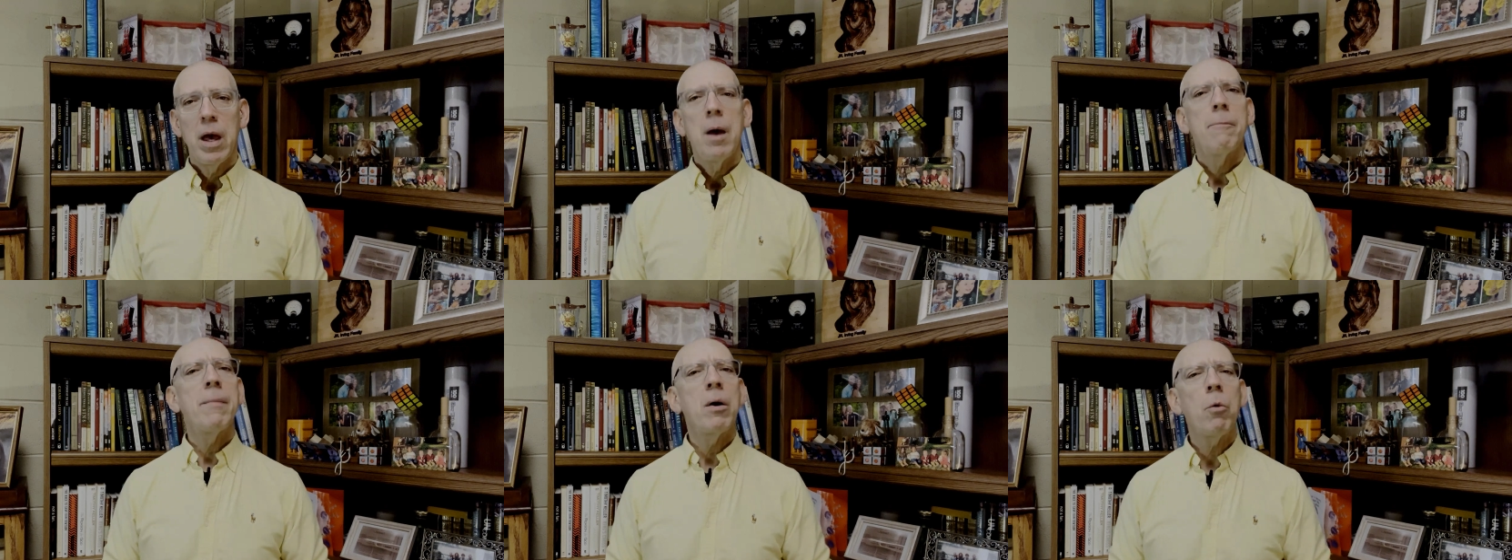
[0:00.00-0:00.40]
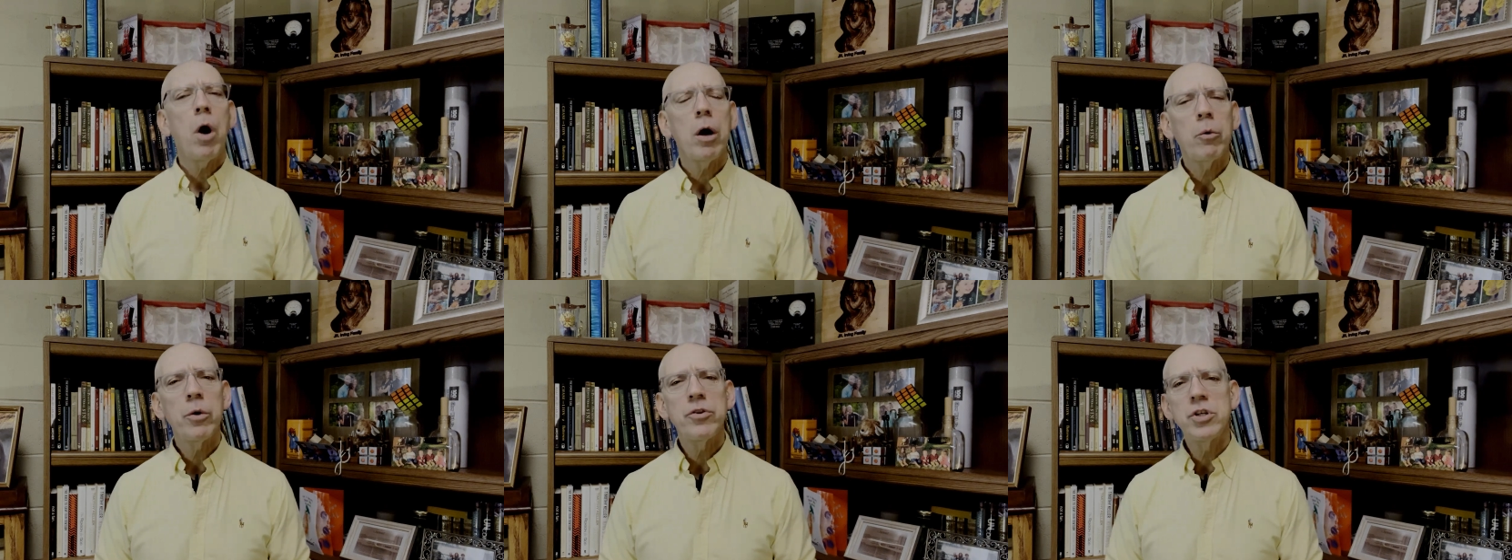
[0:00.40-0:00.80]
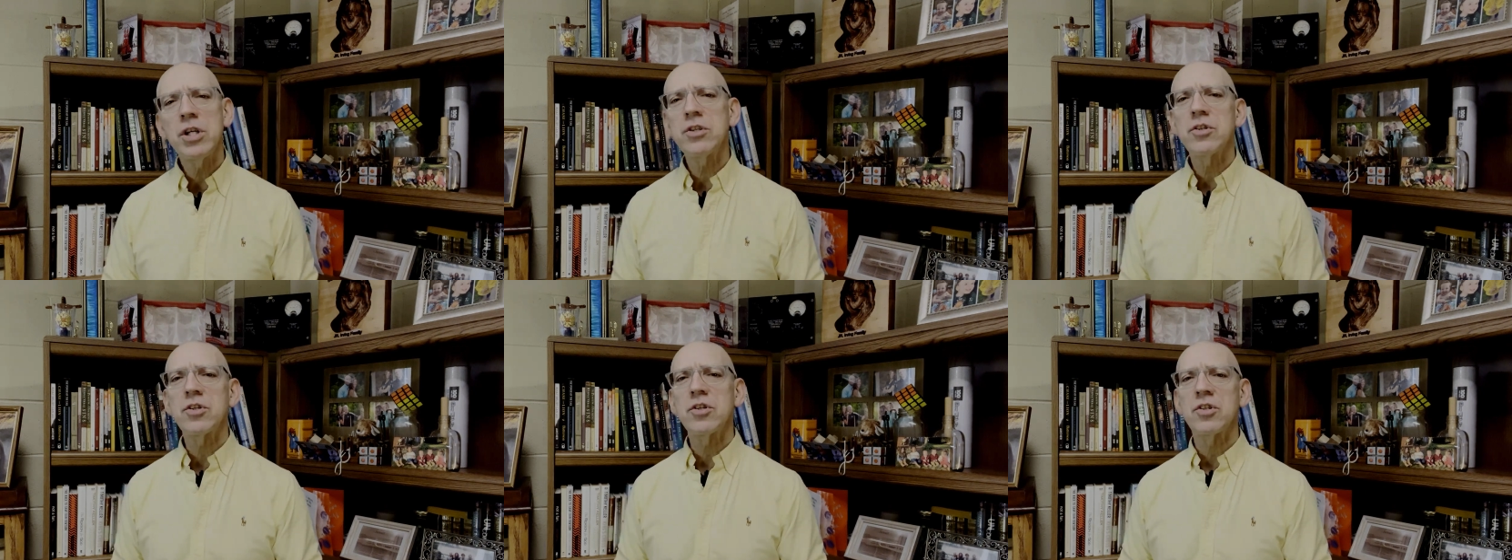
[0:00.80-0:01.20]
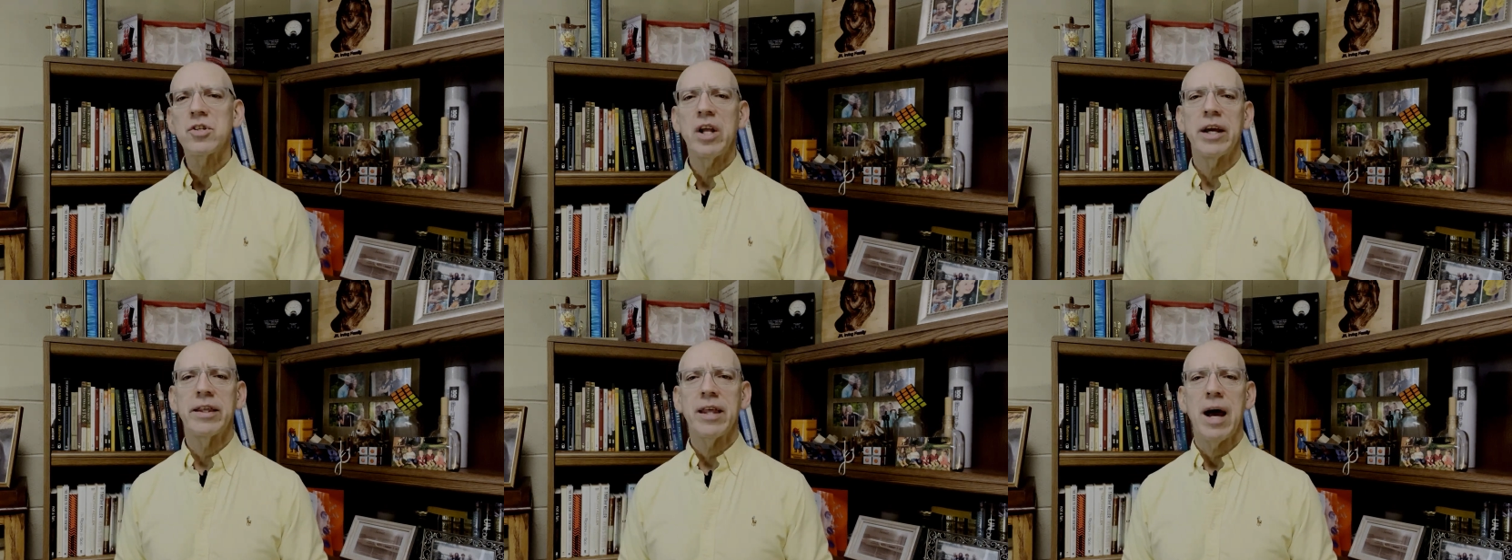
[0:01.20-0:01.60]
My walk with Jesus is
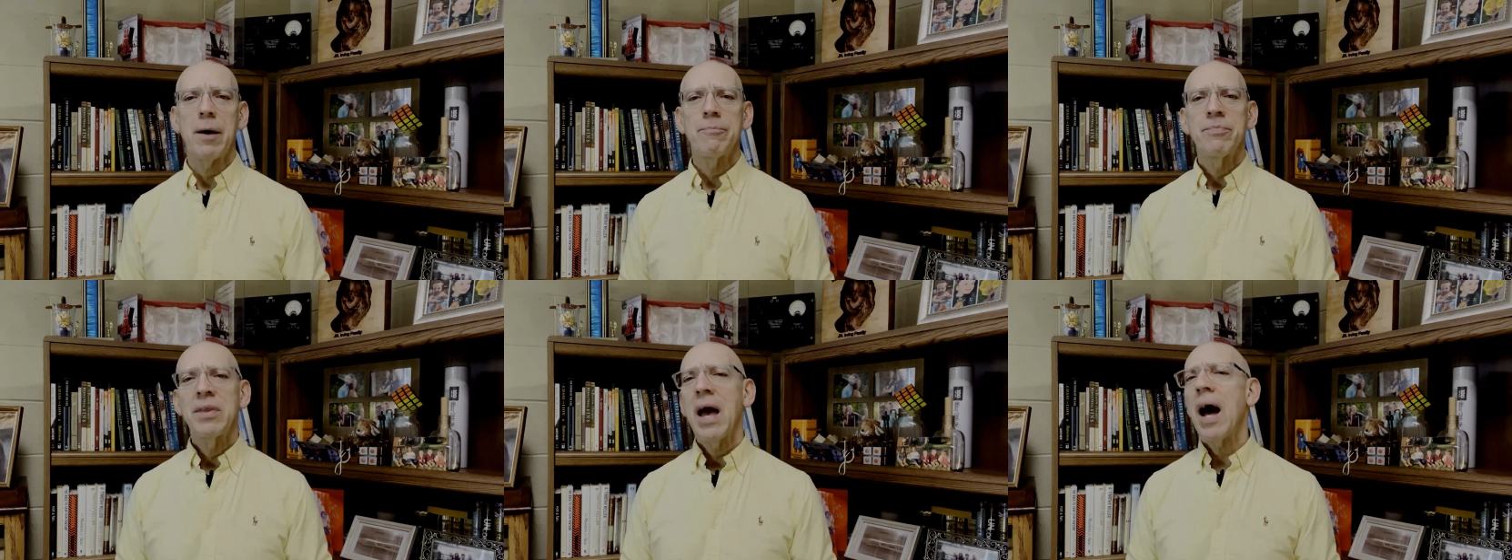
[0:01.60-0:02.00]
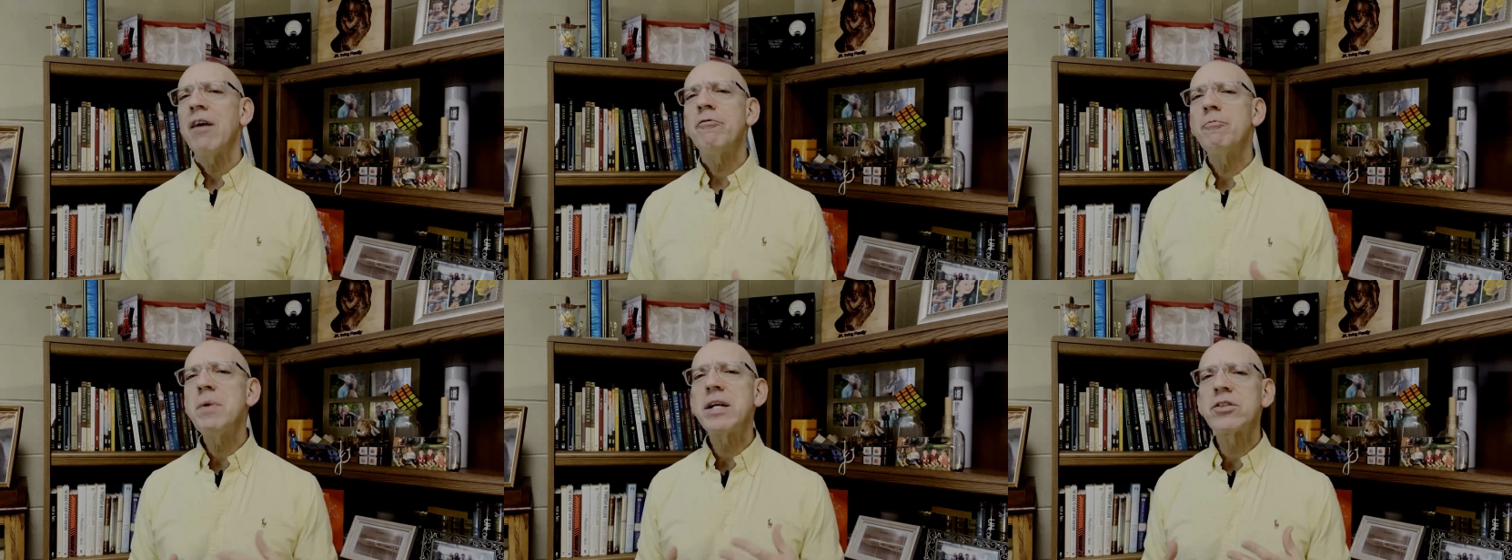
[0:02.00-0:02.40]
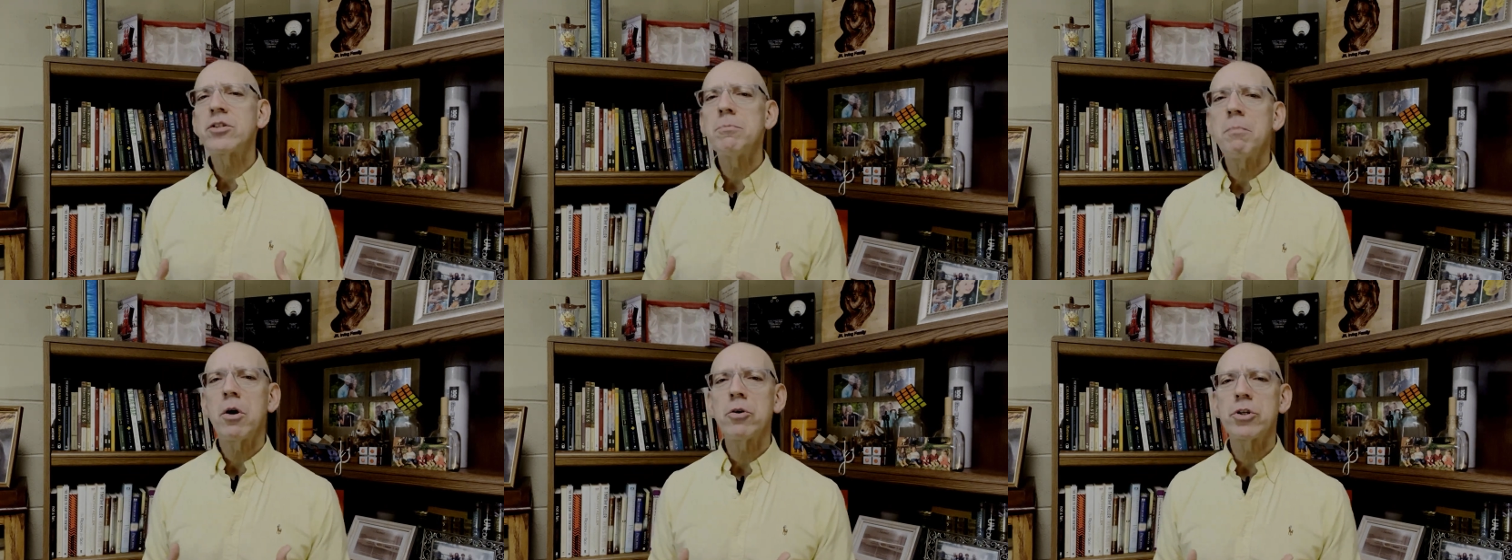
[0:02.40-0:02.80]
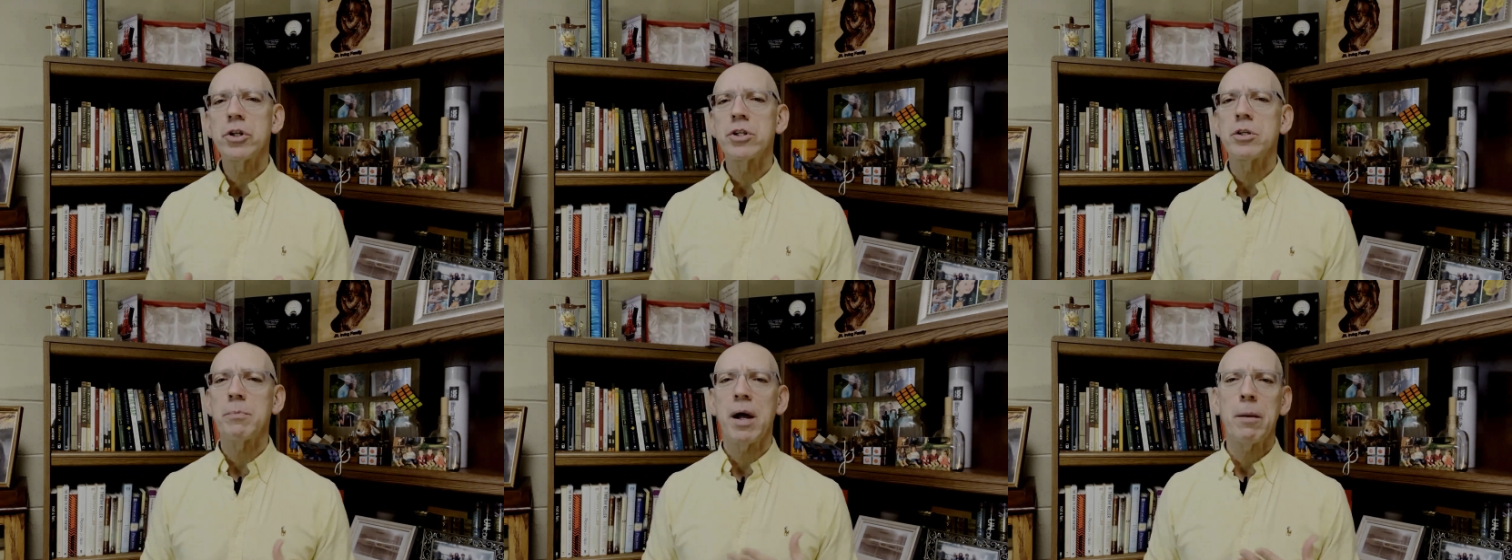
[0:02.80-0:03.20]
like that. I have mixed
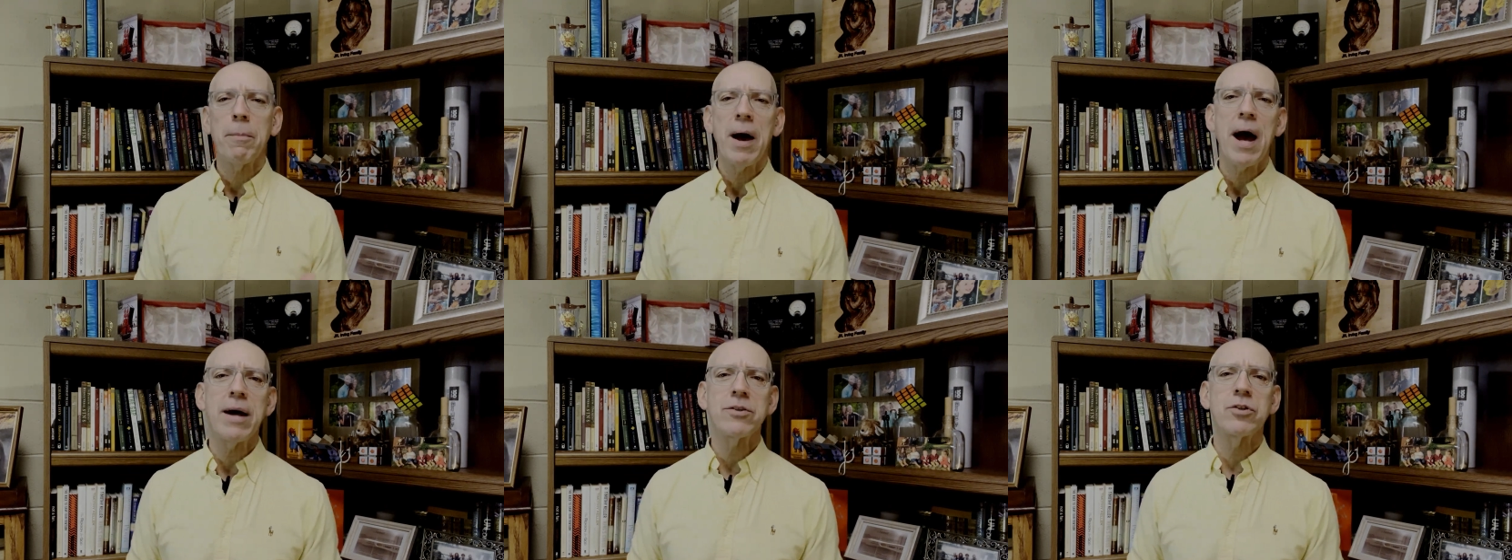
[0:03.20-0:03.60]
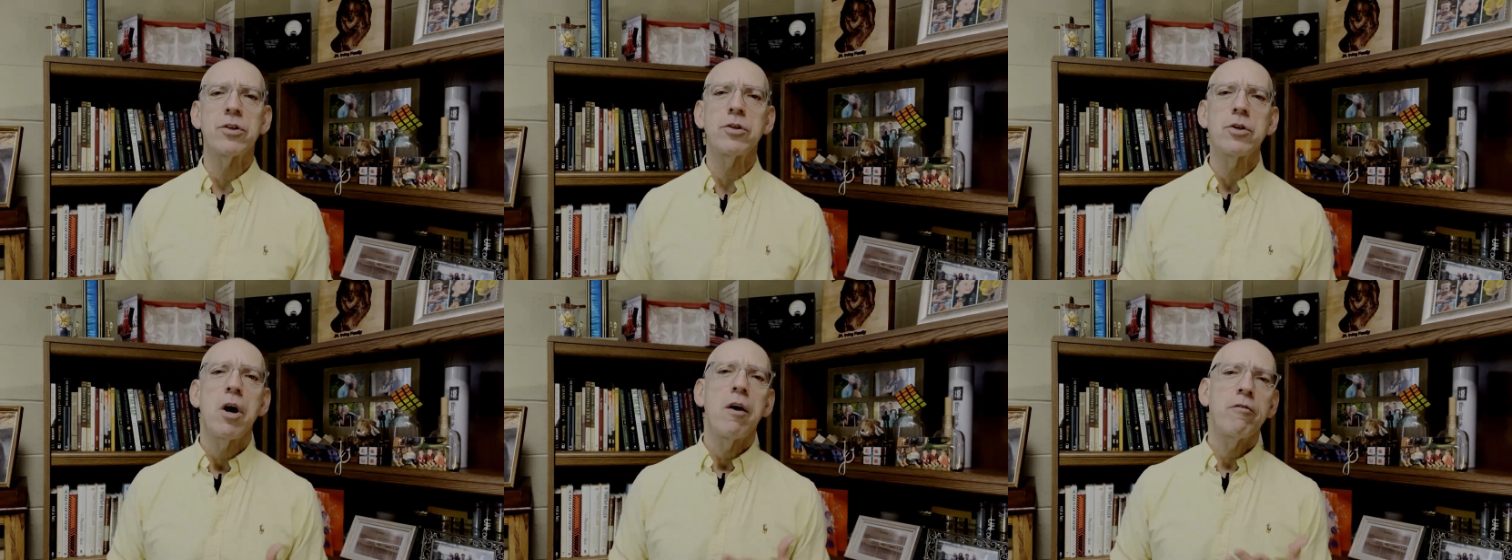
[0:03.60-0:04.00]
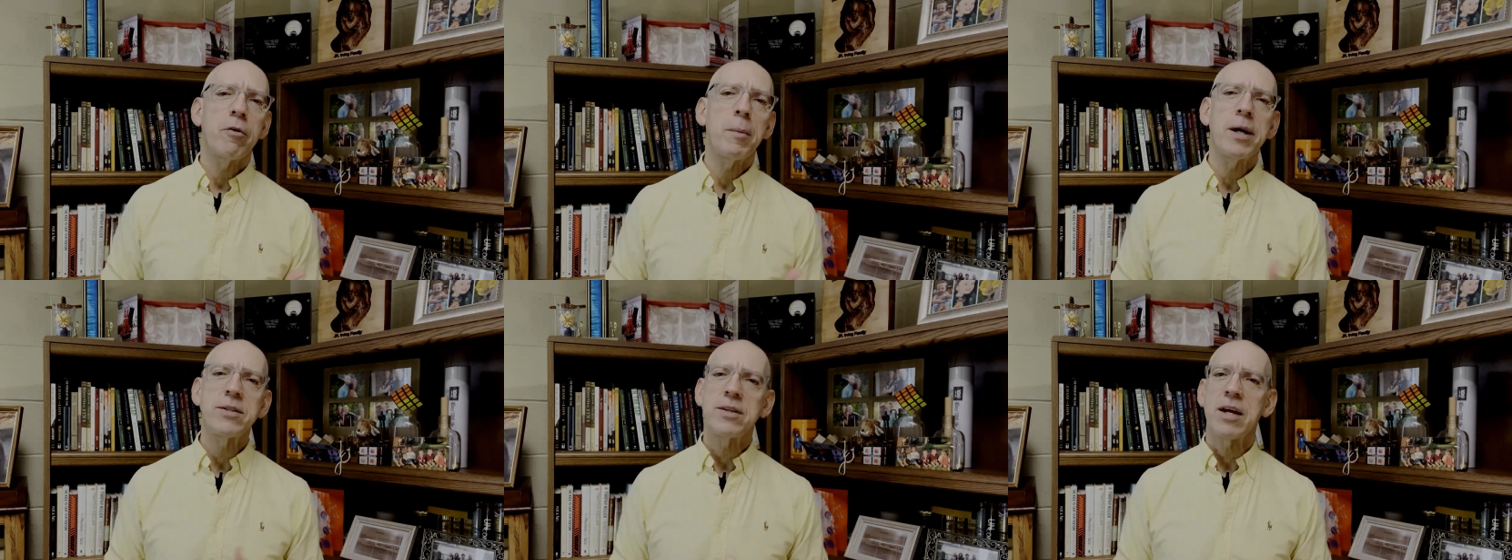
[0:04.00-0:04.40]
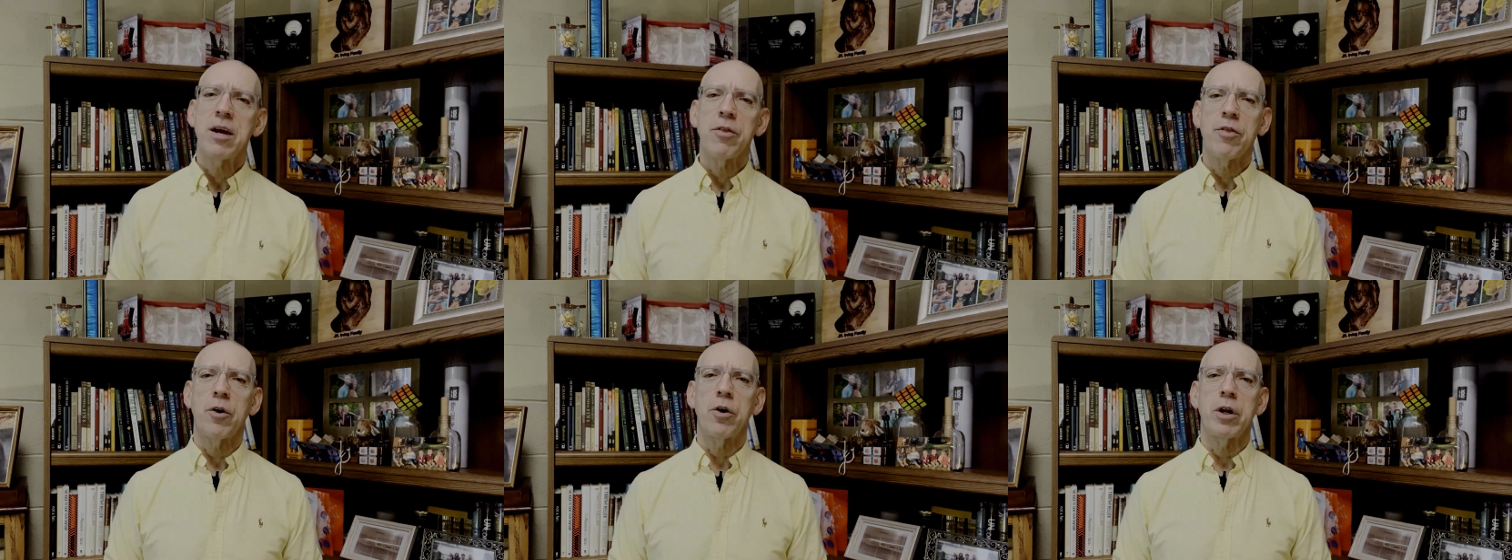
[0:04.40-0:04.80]
emotions about a passage from
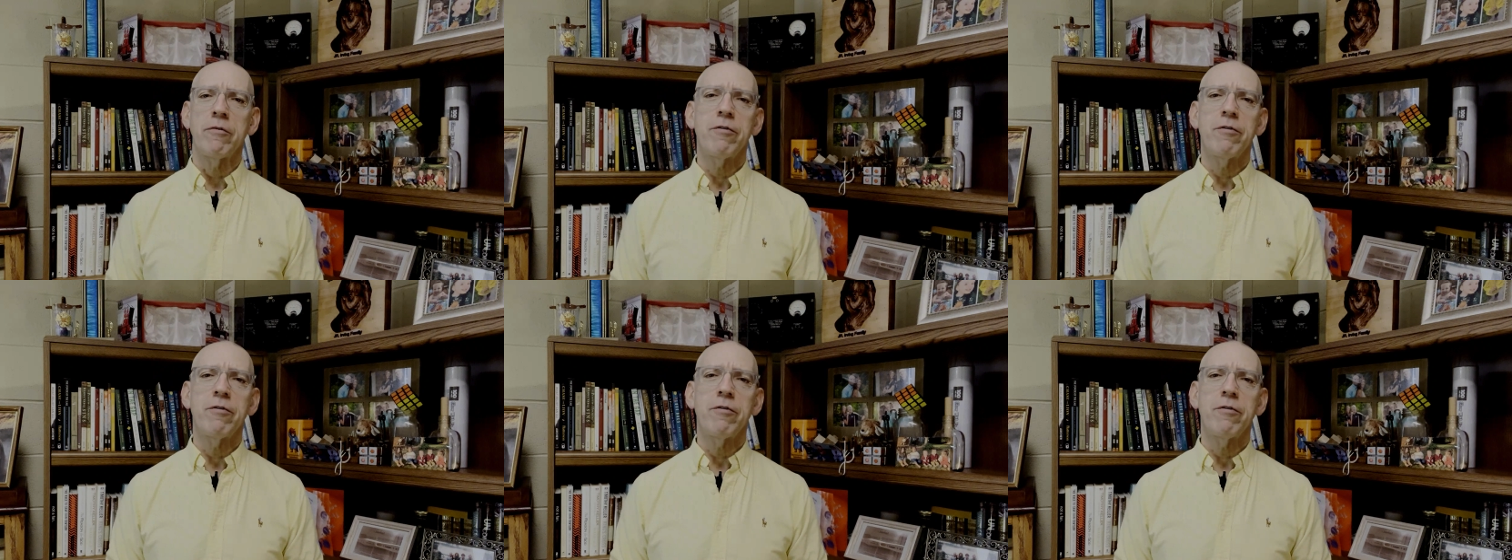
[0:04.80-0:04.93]
Isaiah 30.